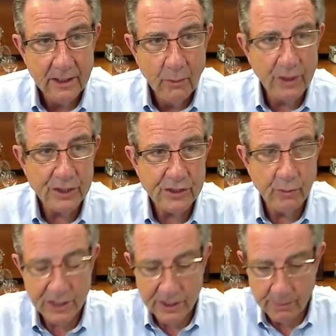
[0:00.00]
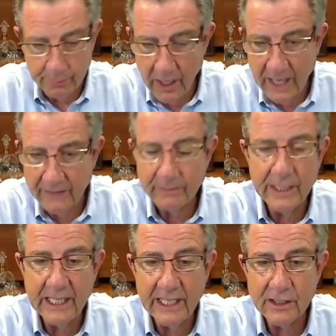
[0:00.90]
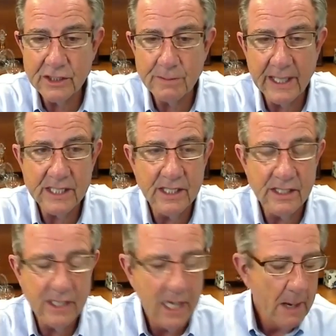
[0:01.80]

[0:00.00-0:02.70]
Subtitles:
with some private meeting spaces,